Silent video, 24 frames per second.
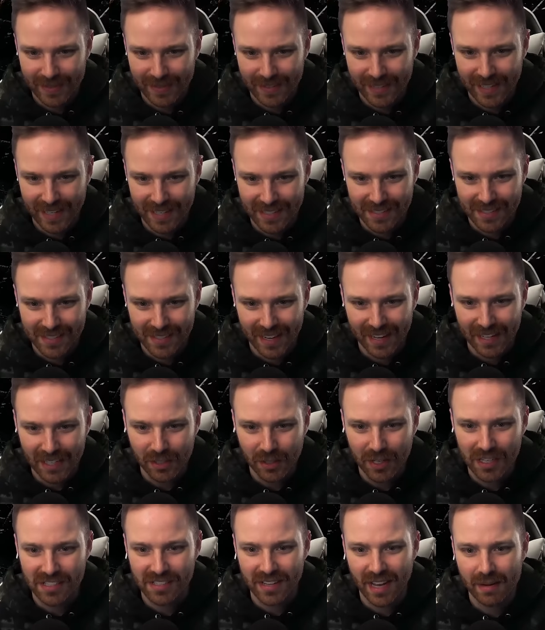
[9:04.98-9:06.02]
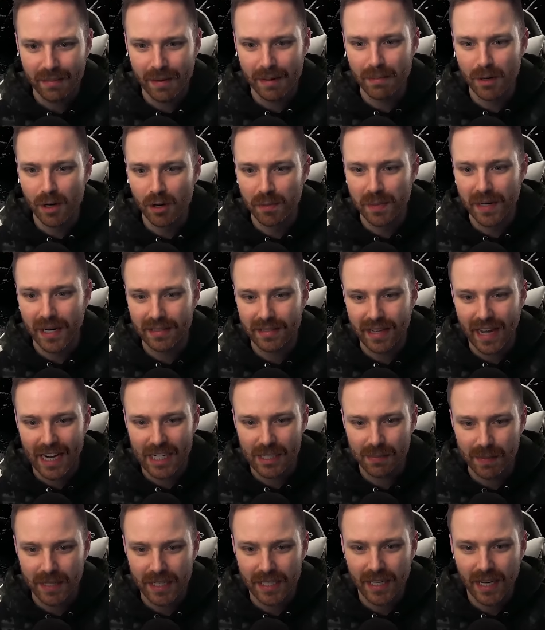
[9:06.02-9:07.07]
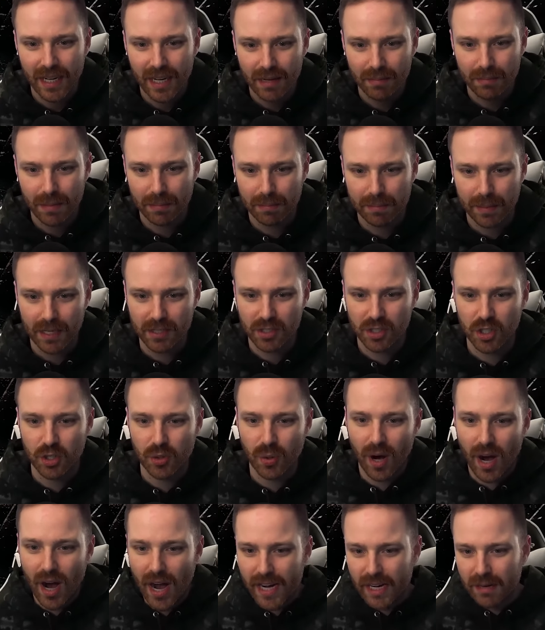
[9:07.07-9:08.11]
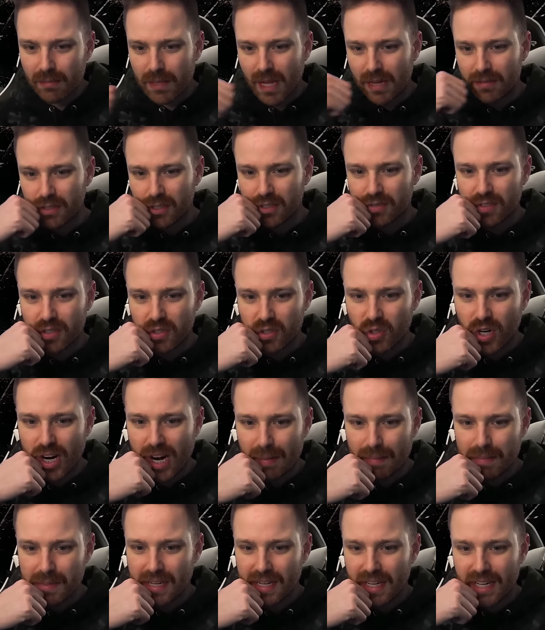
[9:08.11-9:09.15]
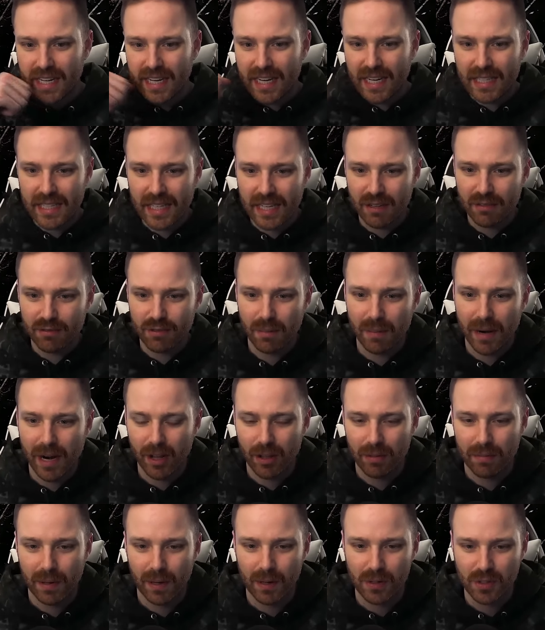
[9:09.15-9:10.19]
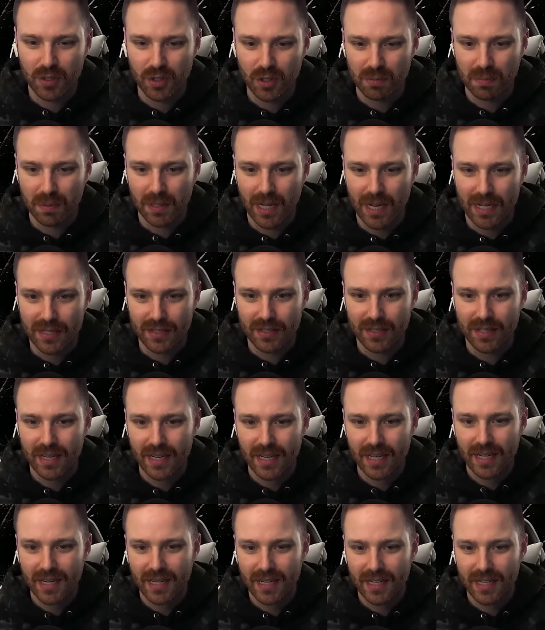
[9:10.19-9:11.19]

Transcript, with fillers: What this? Increased enemy movement attack speed, but +2 item levels for drops and healing from health potions plus.